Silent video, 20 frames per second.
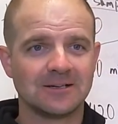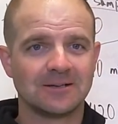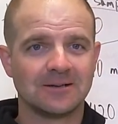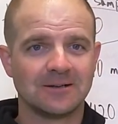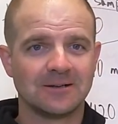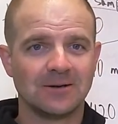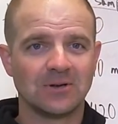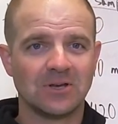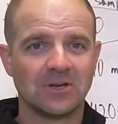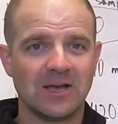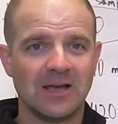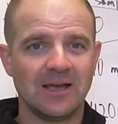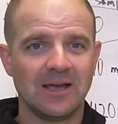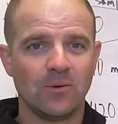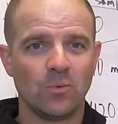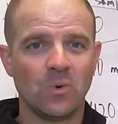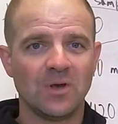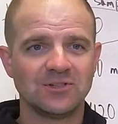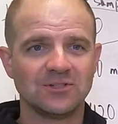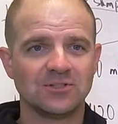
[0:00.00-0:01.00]
okay? It
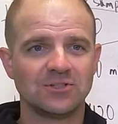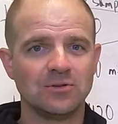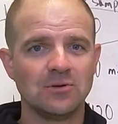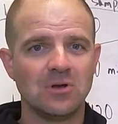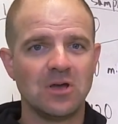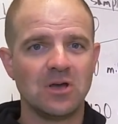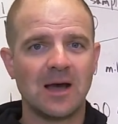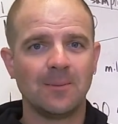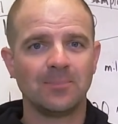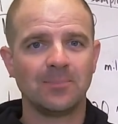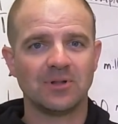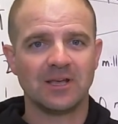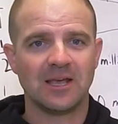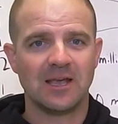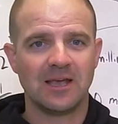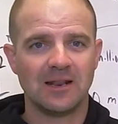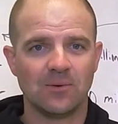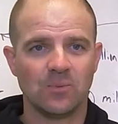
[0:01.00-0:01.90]
wasn't too complicated.